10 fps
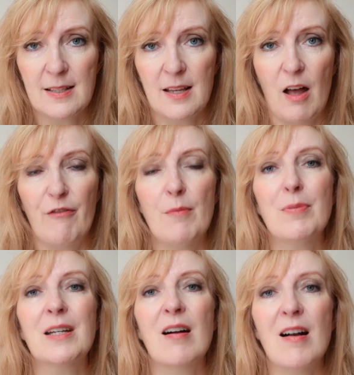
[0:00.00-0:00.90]
self. And
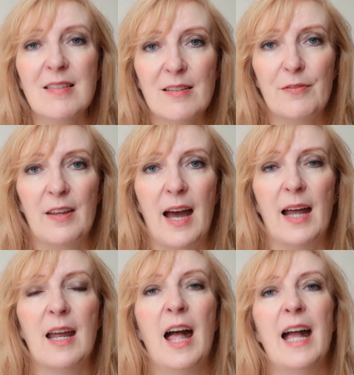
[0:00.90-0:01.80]
because of
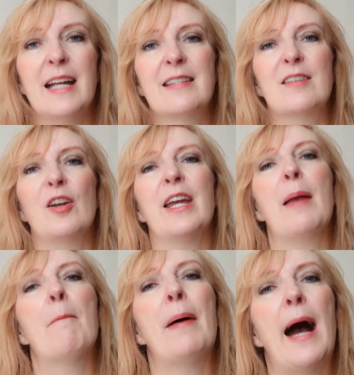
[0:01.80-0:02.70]
that, it's going to
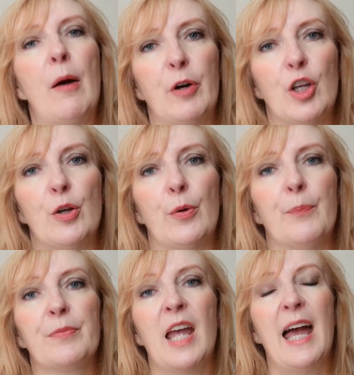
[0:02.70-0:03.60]
empower you
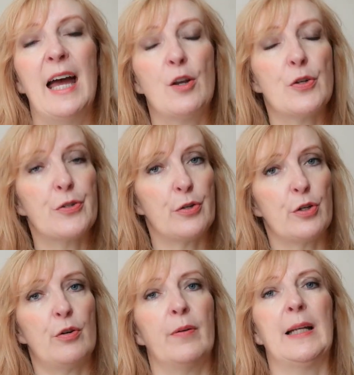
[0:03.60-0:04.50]
and also
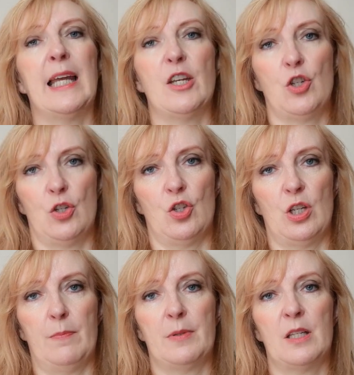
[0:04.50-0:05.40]
your
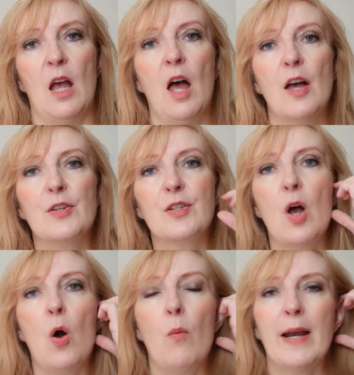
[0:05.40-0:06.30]
relationships.
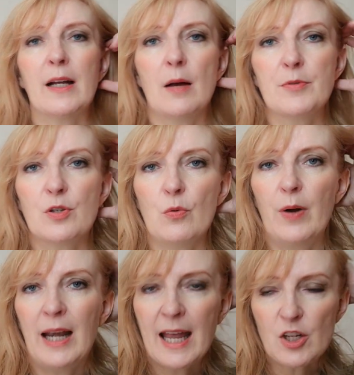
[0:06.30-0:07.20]
So when it comes to
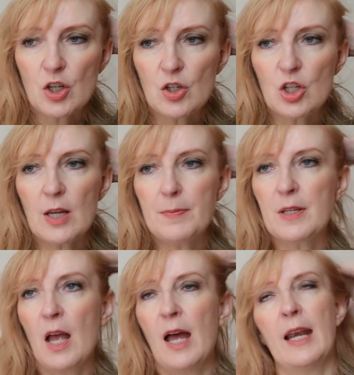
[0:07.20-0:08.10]
relationships,
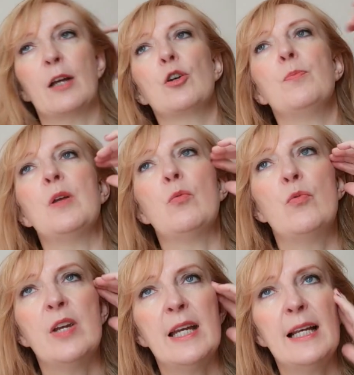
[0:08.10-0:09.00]
there could be
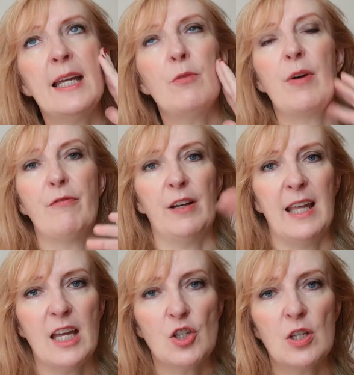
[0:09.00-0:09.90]
really
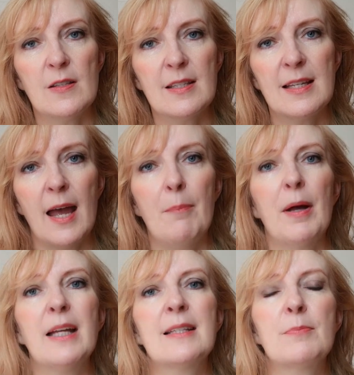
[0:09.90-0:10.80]
revelations there,
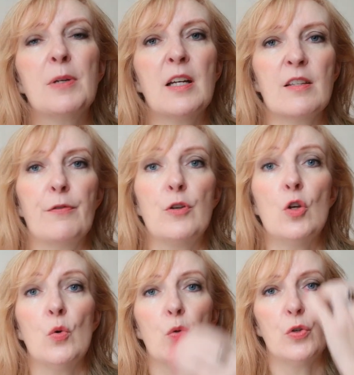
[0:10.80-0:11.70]
but it's because of you.